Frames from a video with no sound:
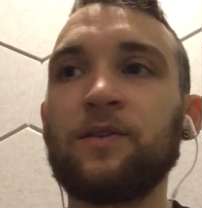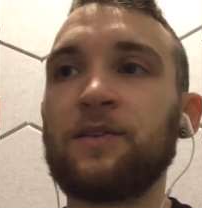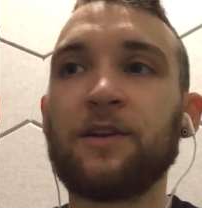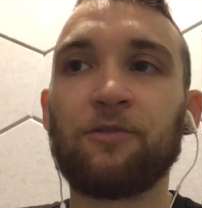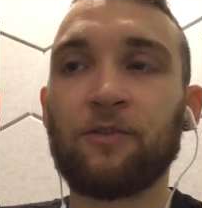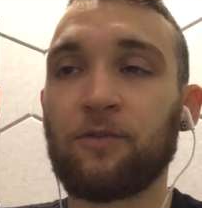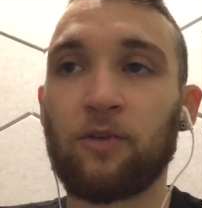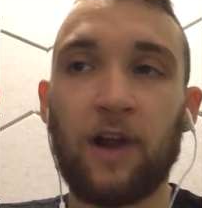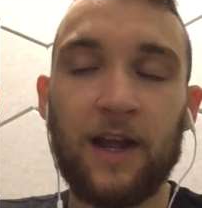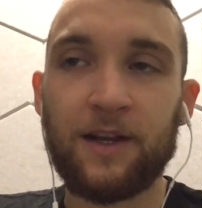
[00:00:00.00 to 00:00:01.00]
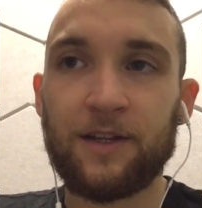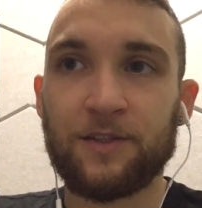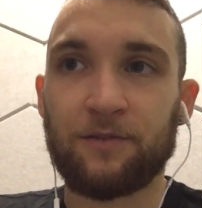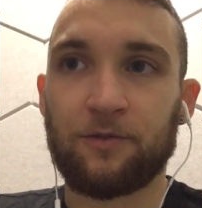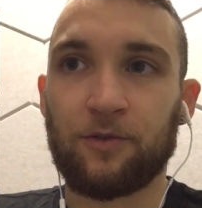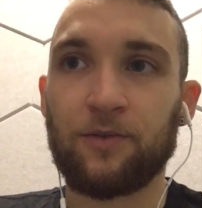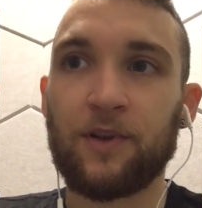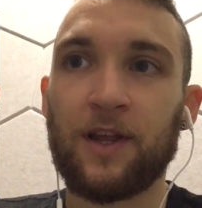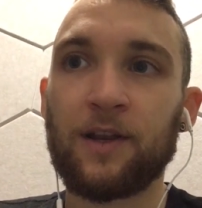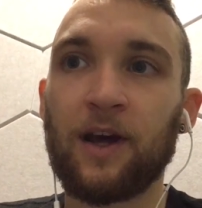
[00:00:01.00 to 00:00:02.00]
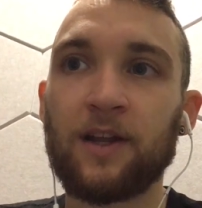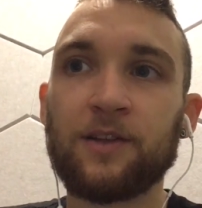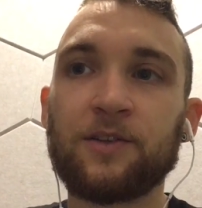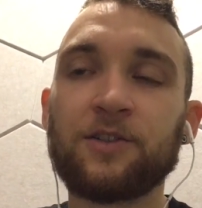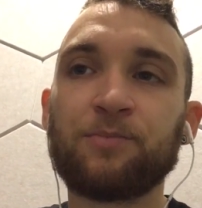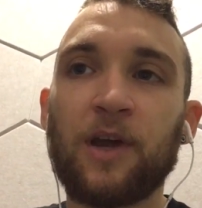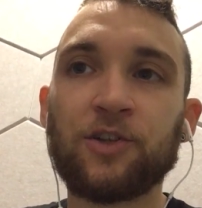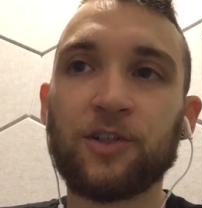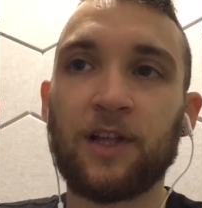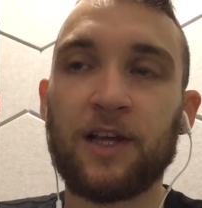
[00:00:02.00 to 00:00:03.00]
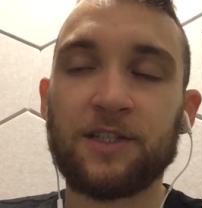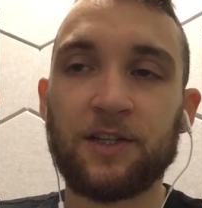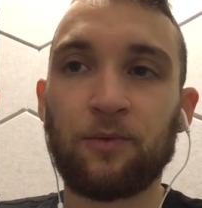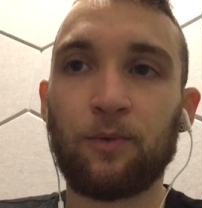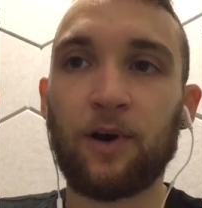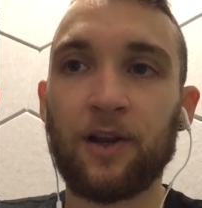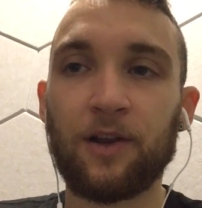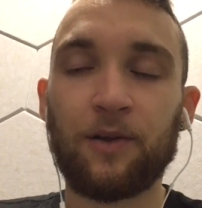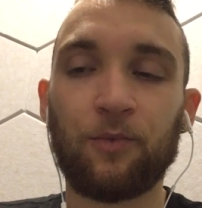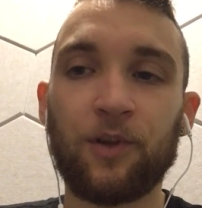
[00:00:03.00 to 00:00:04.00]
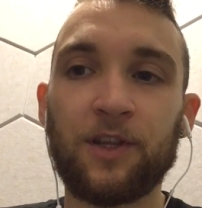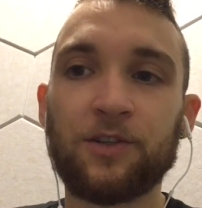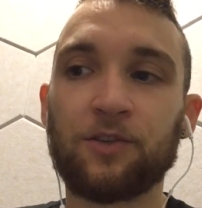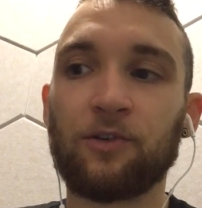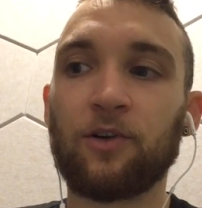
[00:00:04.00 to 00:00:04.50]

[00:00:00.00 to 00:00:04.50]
different varieties of fruit and not specialize in one. We need to